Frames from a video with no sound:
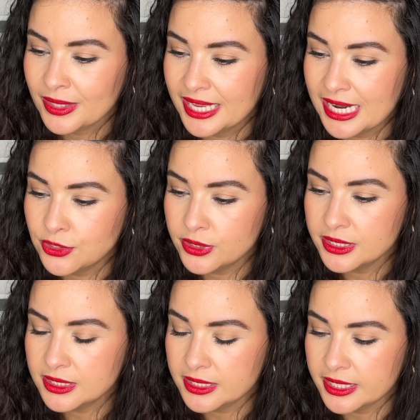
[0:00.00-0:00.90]
And as you
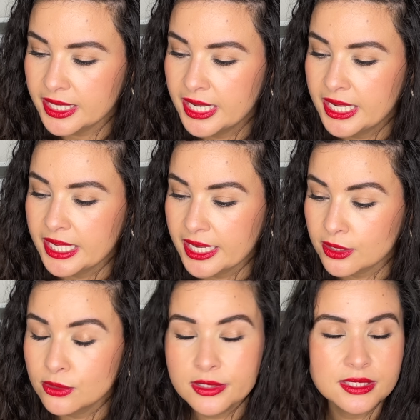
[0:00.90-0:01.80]
can see, it
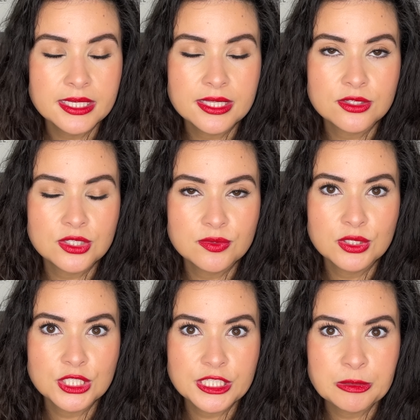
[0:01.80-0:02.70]
looks like the
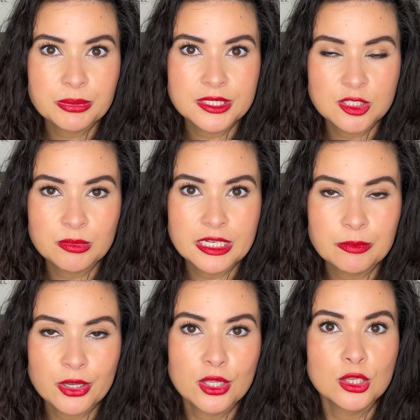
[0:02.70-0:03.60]
Givenchy Prisme
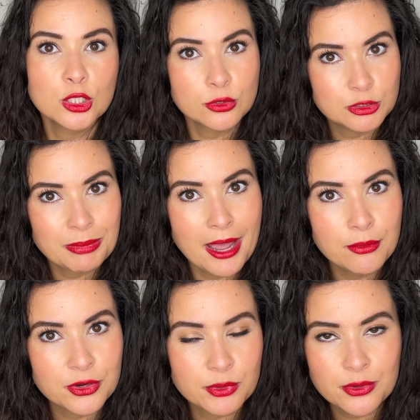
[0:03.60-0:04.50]
Libre loose
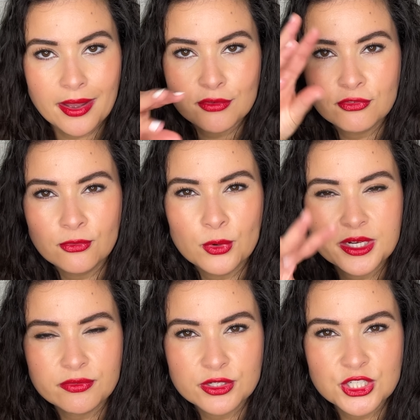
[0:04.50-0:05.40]
powder where you have four
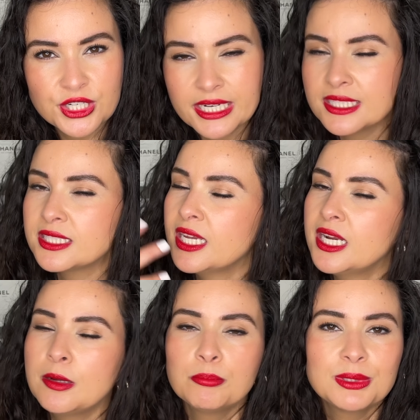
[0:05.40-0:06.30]
different shades
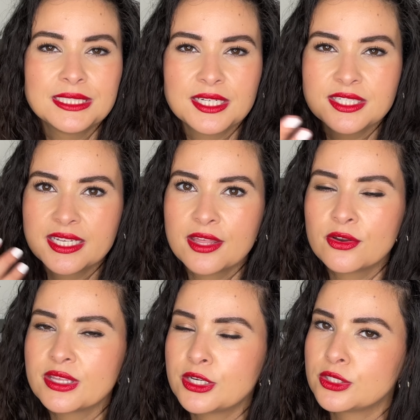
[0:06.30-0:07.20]
blended
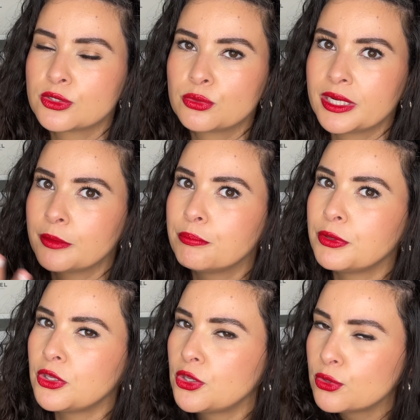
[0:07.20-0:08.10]
together that just create a
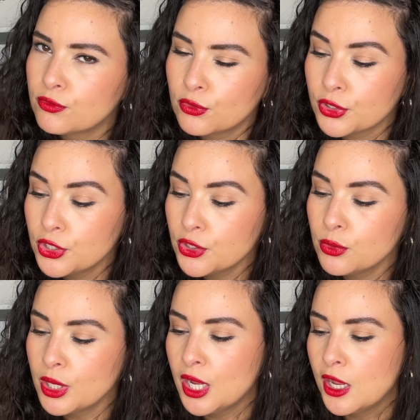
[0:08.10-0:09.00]
beautiful
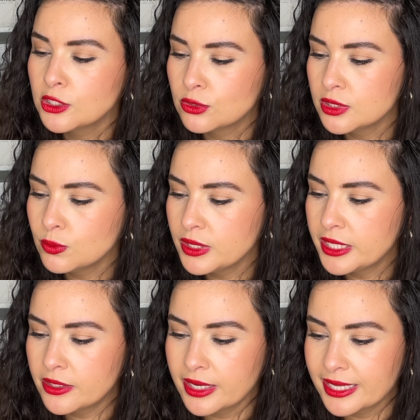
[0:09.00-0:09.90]
hue. So this one
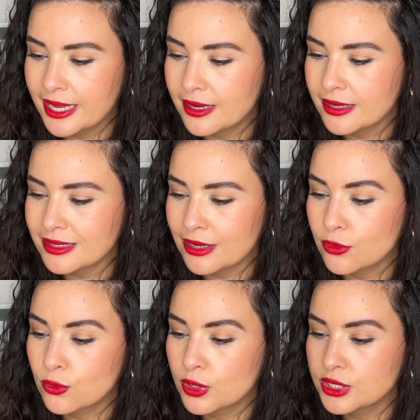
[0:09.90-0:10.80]
here, again, that
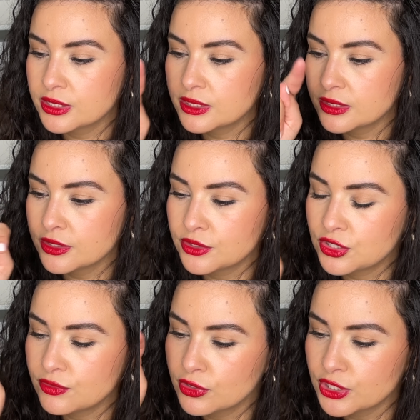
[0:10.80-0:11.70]
gorgeous
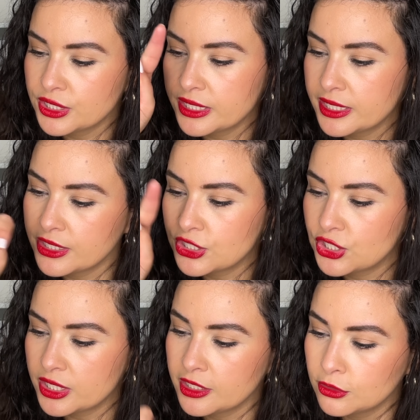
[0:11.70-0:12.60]
Givenchy
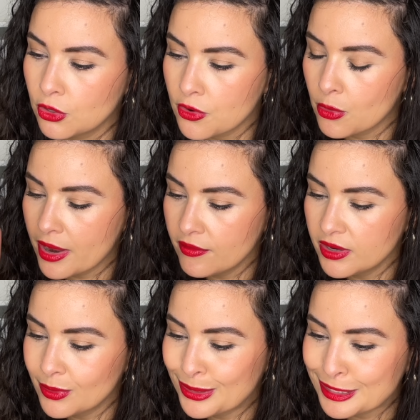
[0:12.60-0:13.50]
G logo
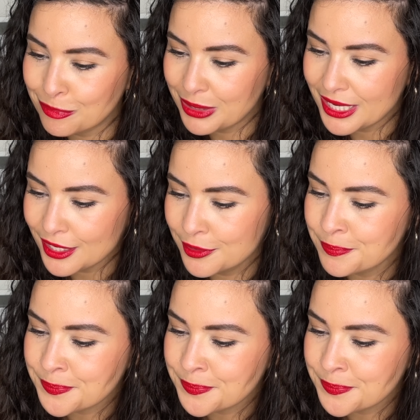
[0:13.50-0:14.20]
everywhere in pink.